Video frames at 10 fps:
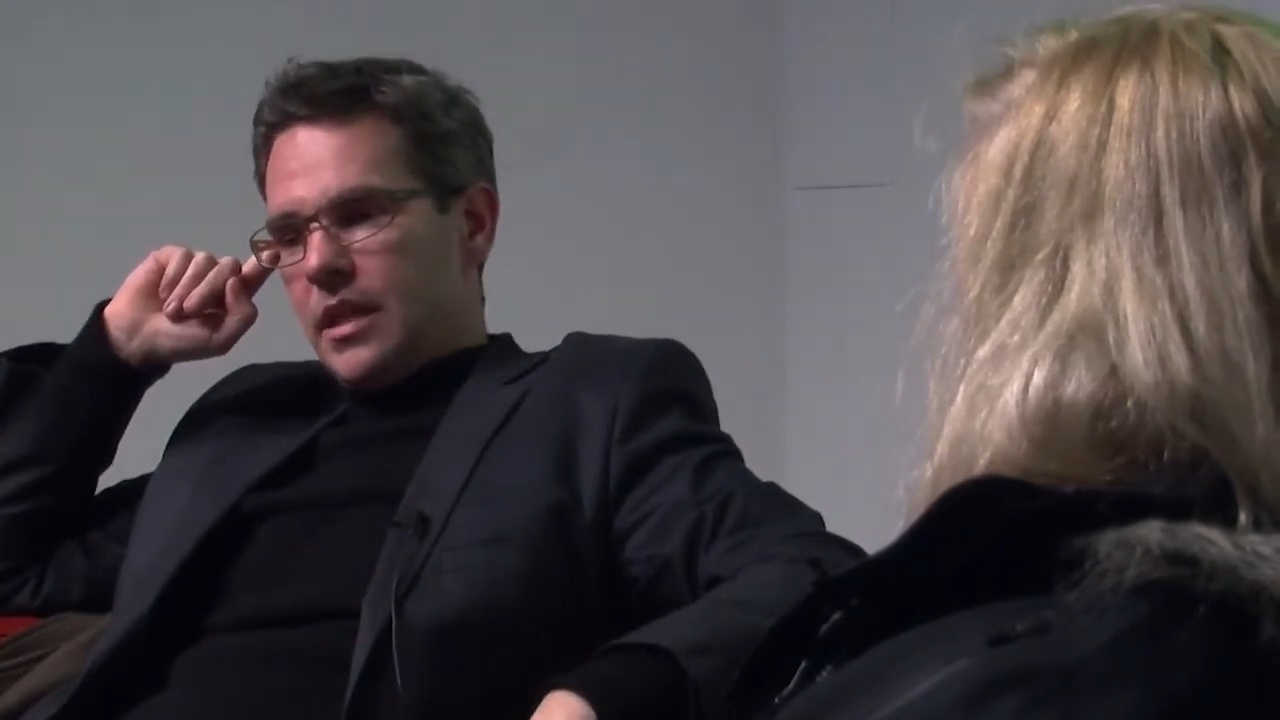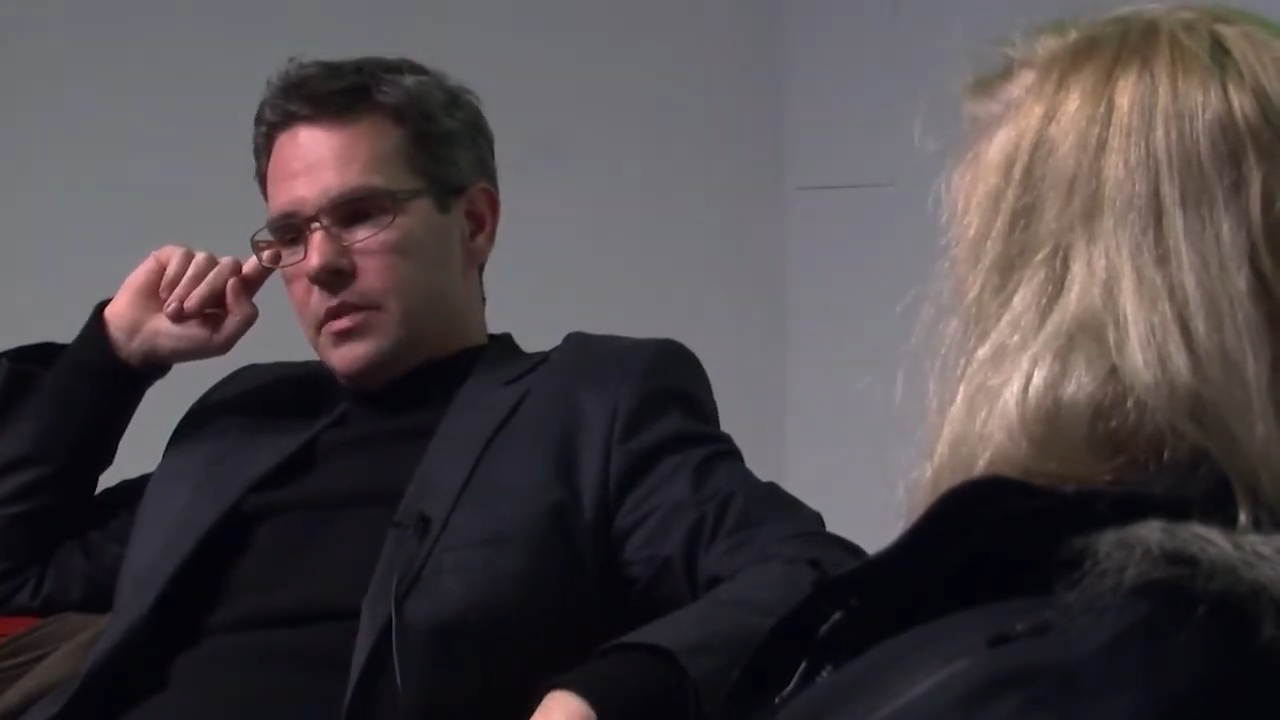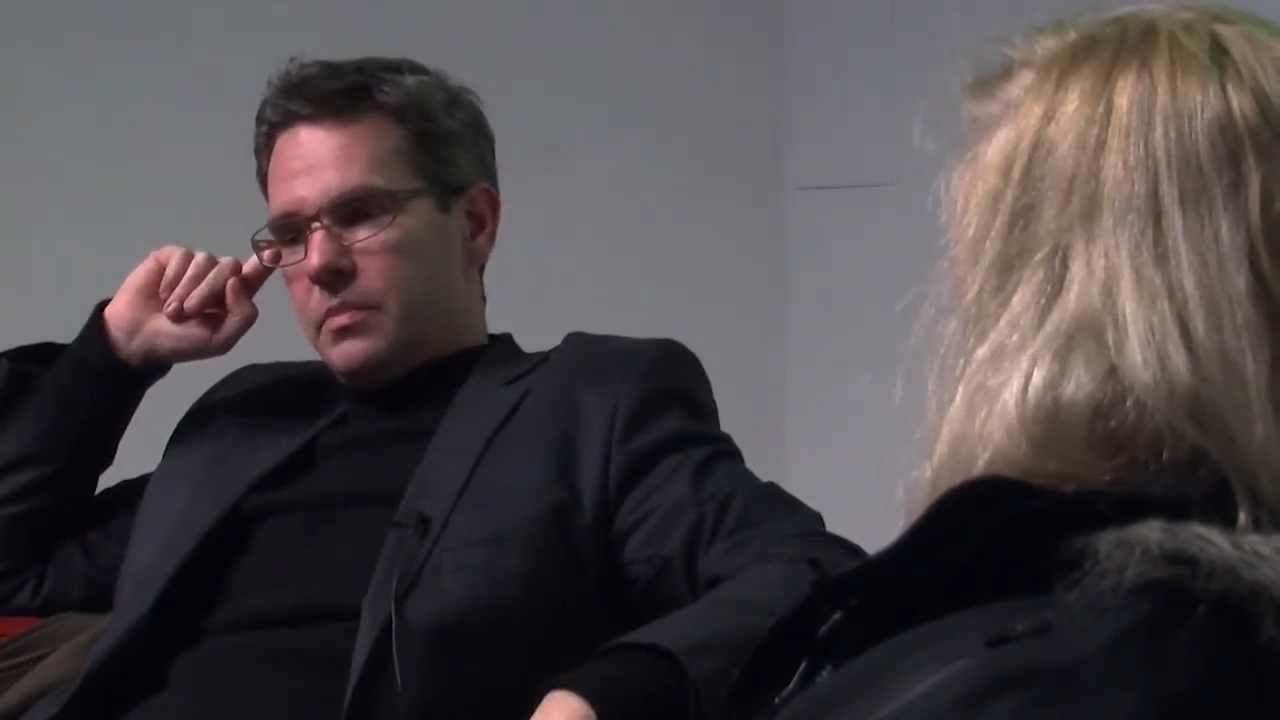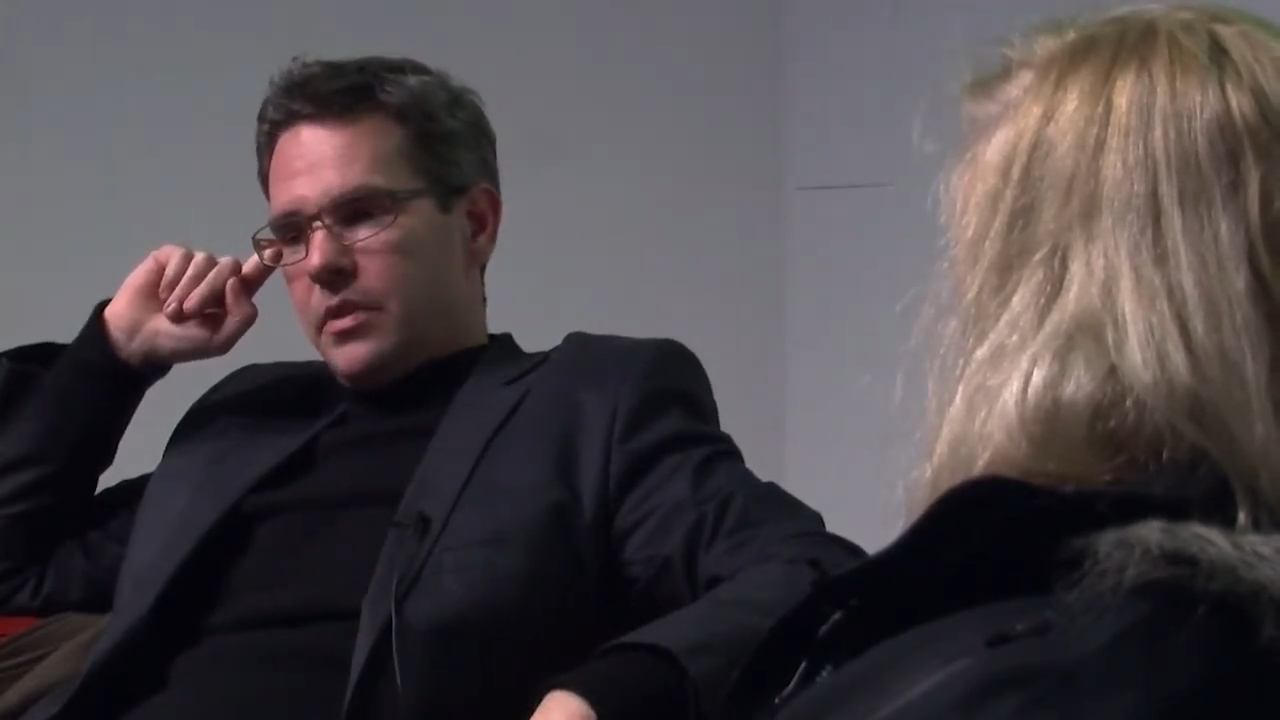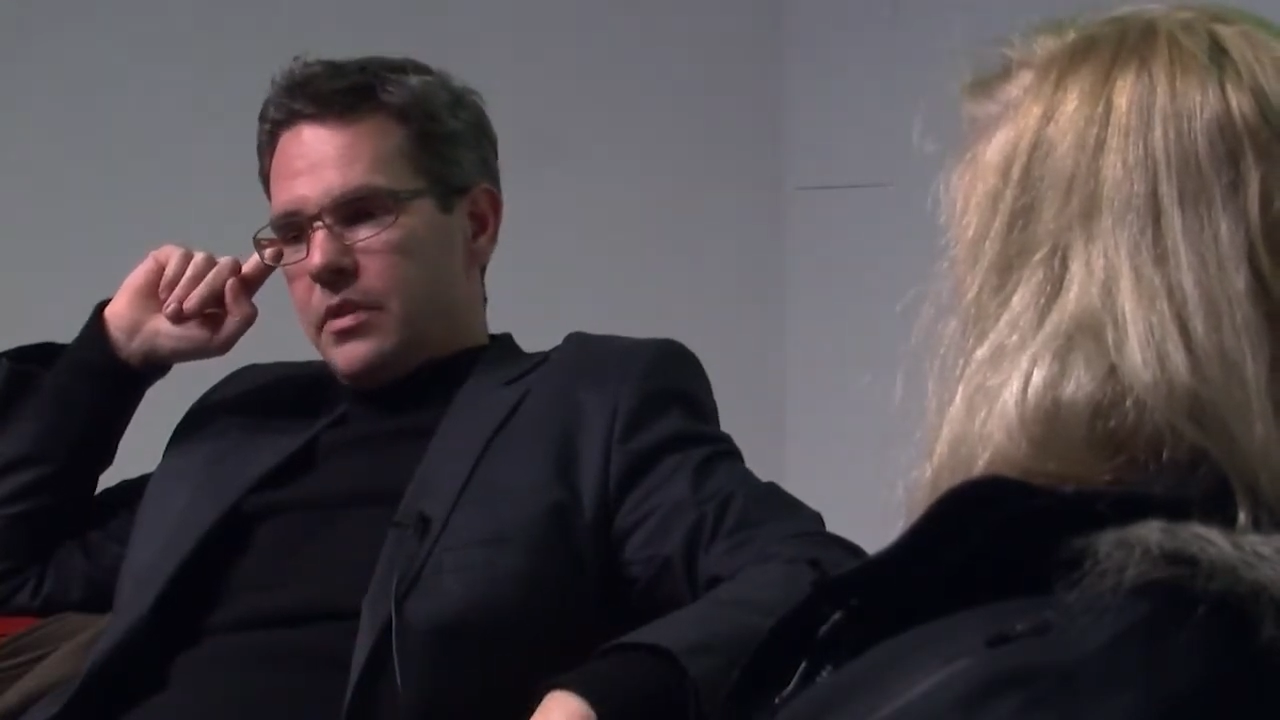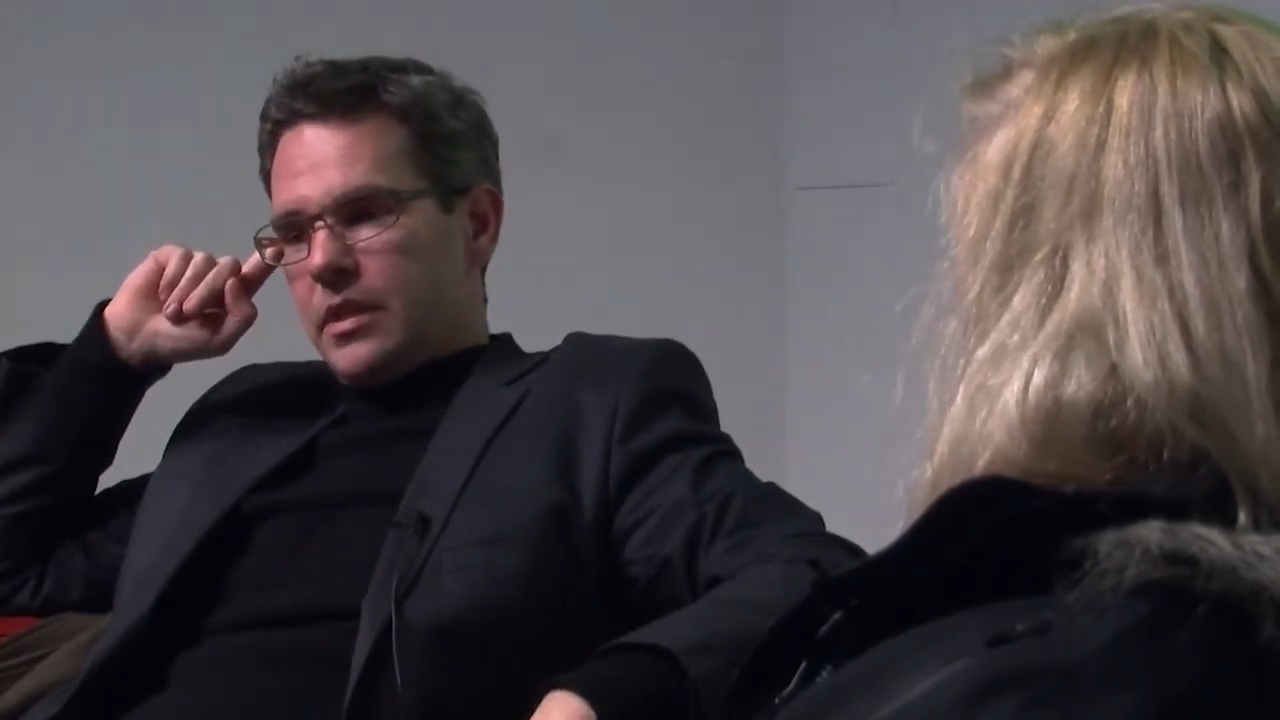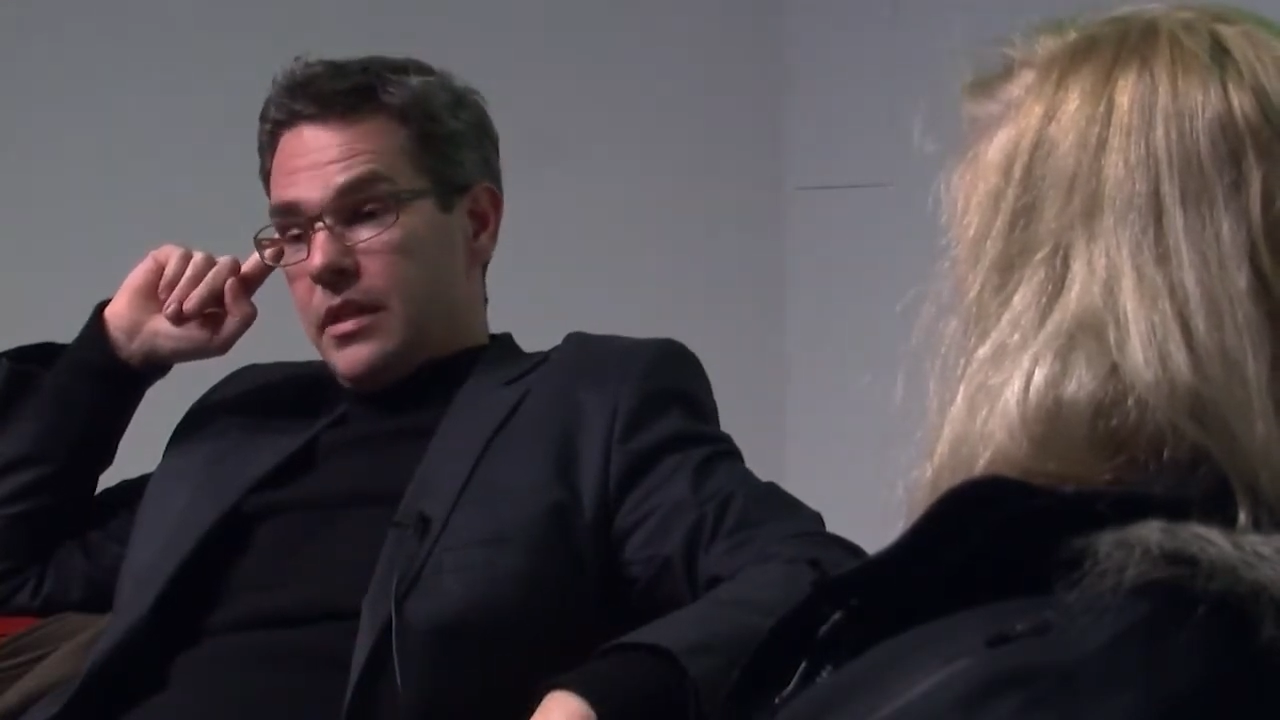experts,